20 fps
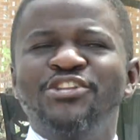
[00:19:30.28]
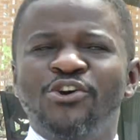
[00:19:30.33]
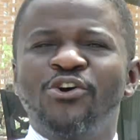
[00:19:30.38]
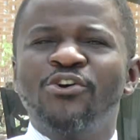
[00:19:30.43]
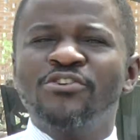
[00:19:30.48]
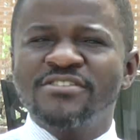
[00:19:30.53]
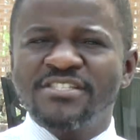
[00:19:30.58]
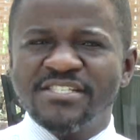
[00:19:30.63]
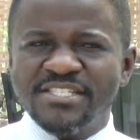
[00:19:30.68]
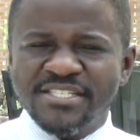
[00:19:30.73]

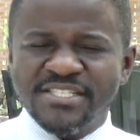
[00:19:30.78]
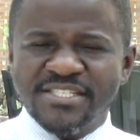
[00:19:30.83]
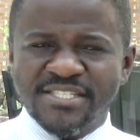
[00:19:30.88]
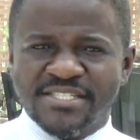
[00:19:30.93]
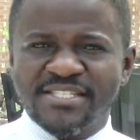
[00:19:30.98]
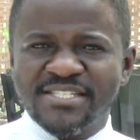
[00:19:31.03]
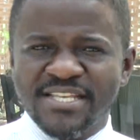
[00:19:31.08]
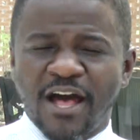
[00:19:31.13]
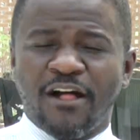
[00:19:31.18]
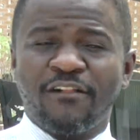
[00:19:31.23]

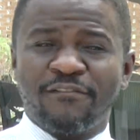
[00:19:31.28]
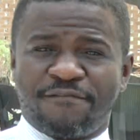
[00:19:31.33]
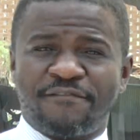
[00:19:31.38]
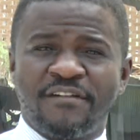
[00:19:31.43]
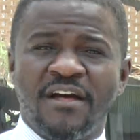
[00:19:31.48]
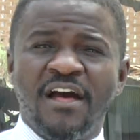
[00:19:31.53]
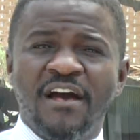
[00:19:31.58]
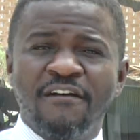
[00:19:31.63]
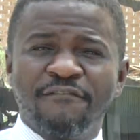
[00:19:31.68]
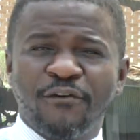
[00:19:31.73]

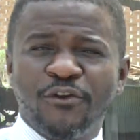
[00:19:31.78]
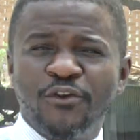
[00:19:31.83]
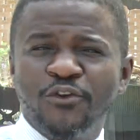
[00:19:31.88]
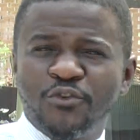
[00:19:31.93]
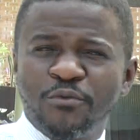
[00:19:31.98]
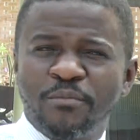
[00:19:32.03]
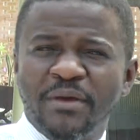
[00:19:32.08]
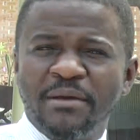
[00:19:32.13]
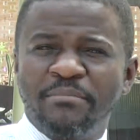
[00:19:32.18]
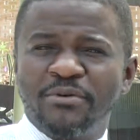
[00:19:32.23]
yourself for you
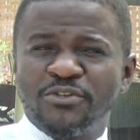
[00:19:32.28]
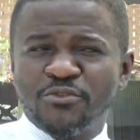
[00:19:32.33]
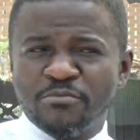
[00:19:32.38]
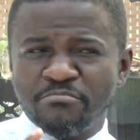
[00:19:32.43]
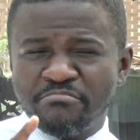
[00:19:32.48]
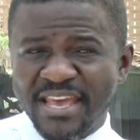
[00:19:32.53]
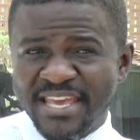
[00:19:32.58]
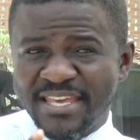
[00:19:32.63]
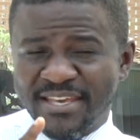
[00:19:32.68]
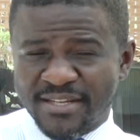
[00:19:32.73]
to be able to
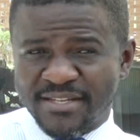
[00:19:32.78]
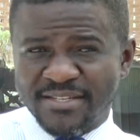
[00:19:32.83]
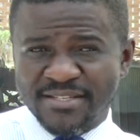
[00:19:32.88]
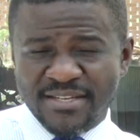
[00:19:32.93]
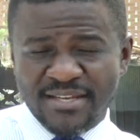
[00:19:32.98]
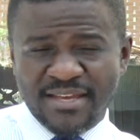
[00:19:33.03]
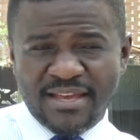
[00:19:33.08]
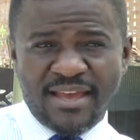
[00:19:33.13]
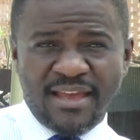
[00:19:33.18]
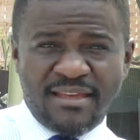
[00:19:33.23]
make it
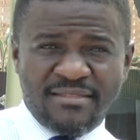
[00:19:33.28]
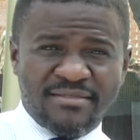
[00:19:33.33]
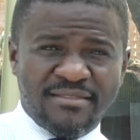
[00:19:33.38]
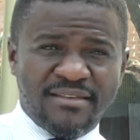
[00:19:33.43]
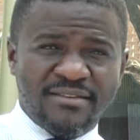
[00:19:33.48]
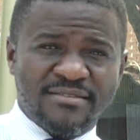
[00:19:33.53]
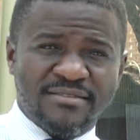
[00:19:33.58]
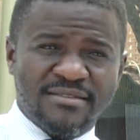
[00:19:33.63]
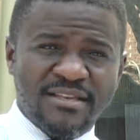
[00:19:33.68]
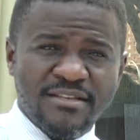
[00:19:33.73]
in
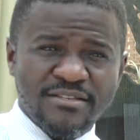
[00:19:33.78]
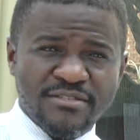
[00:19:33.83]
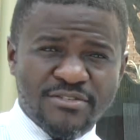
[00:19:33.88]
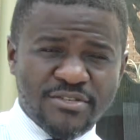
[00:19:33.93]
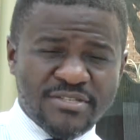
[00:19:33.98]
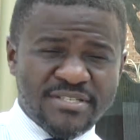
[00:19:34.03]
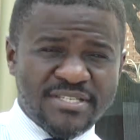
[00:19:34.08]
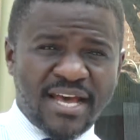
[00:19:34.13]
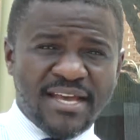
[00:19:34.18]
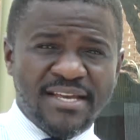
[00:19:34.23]
this
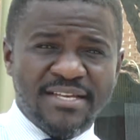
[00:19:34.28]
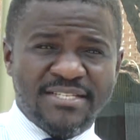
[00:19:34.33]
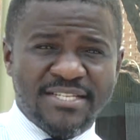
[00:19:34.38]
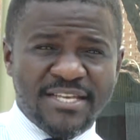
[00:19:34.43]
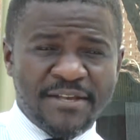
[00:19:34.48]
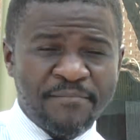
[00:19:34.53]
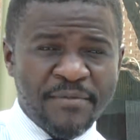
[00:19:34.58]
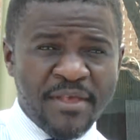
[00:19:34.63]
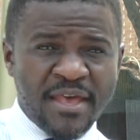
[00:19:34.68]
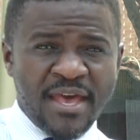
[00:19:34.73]

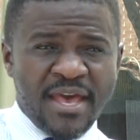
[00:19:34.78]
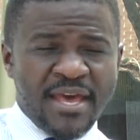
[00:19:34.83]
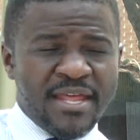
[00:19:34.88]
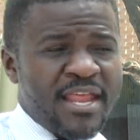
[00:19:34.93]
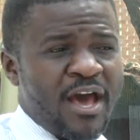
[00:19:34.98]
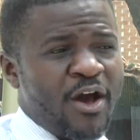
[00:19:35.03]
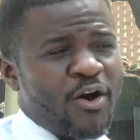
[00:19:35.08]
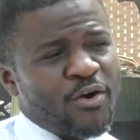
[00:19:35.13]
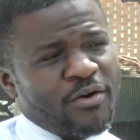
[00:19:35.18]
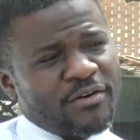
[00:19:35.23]
society.
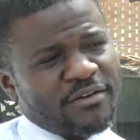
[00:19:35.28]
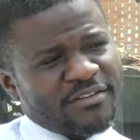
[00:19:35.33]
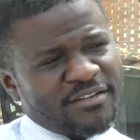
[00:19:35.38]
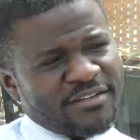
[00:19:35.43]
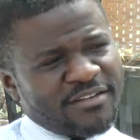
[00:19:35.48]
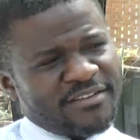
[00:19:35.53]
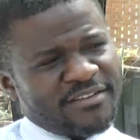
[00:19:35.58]
Now,